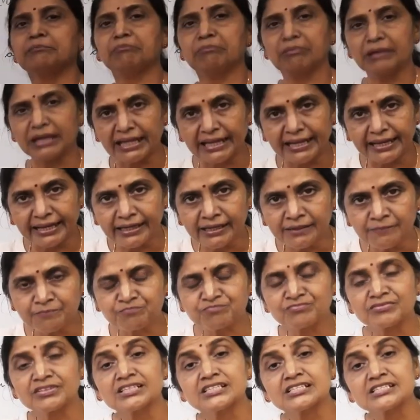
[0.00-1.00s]
play,
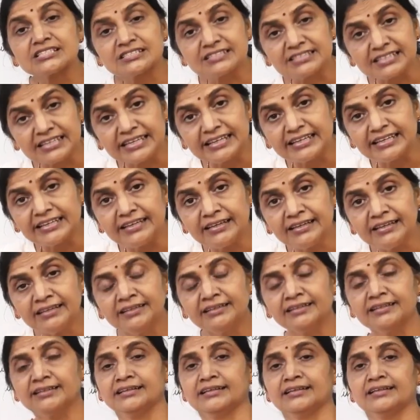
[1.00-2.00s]
see,
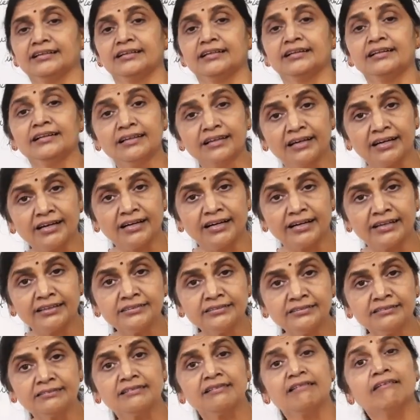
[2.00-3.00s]

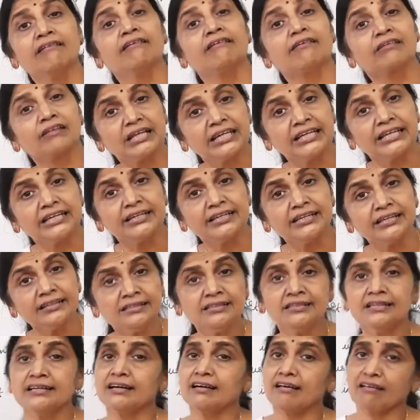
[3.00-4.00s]
learn, read,
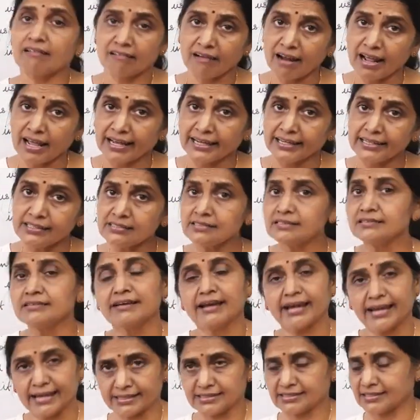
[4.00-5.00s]
write,
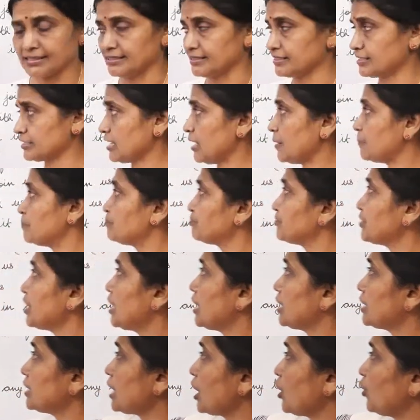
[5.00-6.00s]
etc.
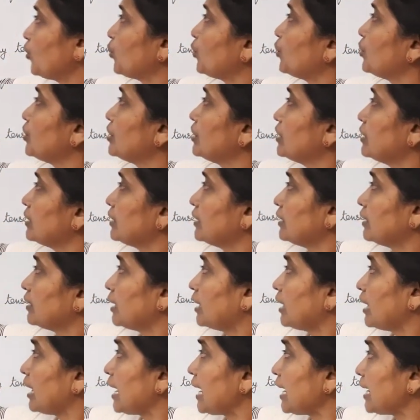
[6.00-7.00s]
Now,
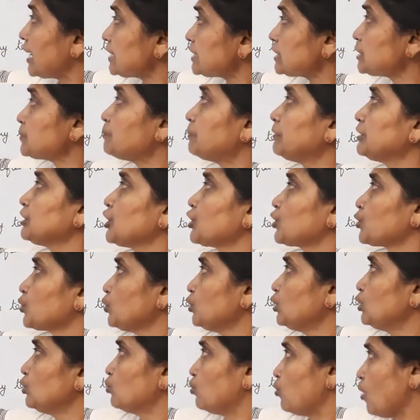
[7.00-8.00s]
as per the
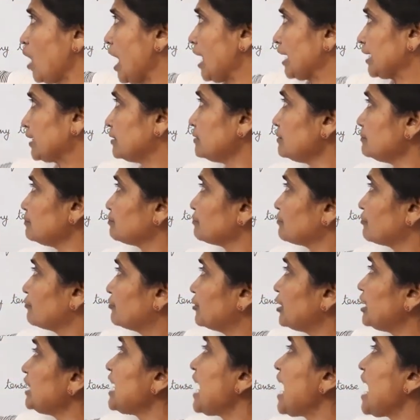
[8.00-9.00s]
rule 1,
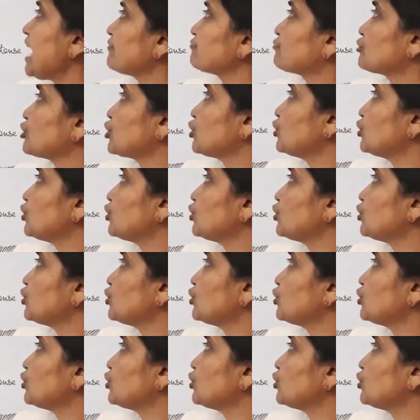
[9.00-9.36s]
we have to